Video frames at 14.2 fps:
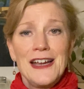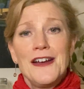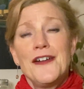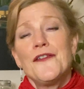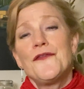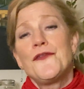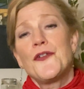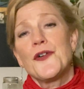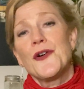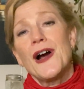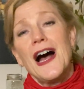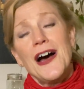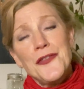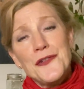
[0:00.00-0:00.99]

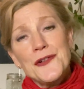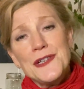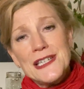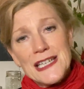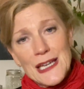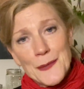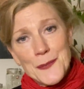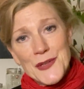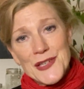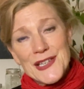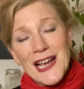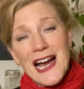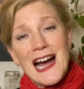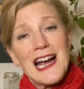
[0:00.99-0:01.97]
For other
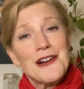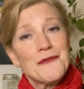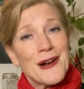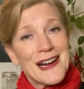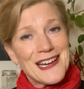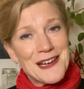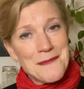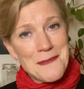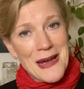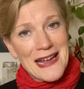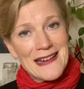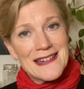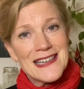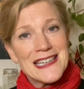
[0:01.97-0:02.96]
tips, I
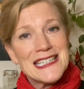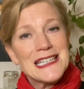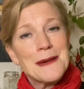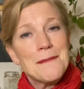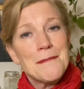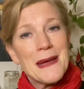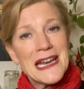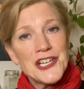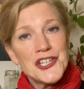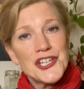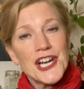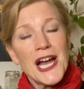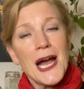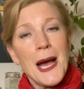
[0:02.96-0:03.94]
recommend
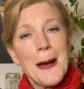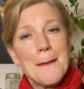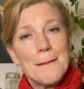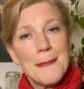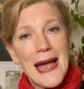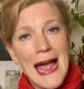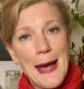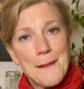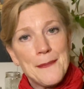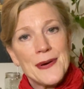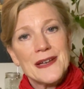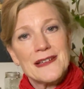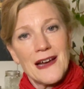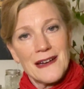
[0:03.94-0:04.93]

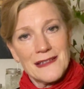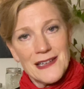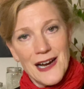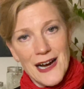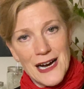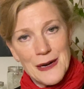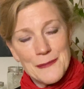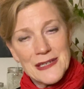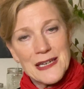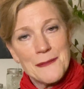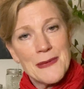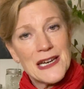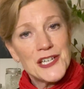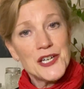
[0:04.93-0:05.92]

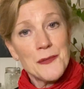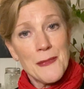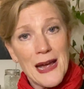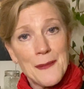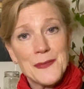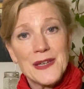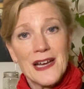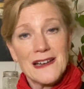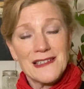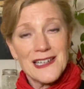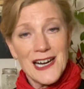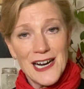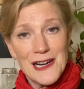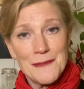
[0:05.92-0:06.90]

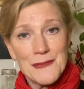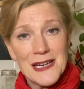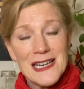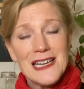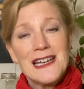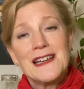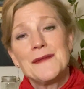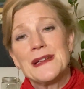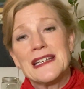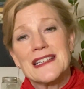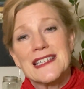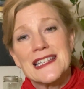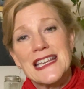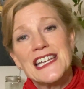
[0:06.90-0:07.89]
dementiamap.com,
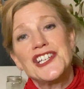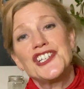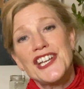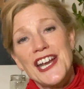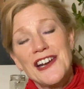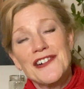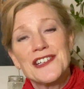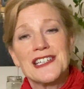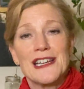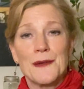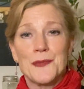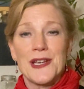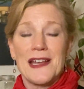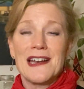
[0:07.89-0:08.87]
because they share
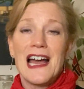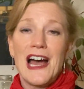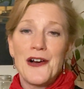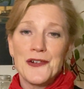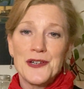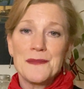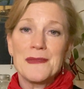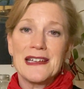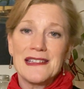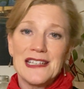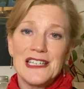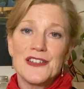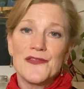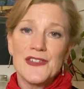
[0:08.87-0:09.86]
tips on how to make
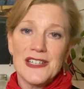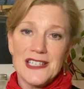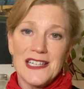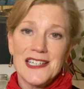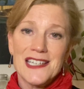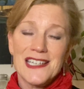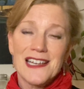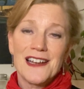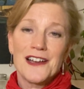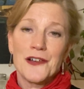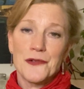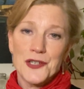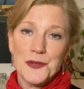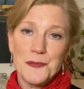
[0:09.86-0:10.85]
these visits
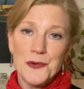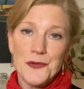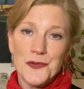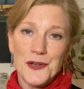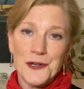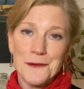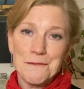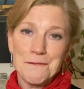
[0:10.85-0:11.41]
go smoother.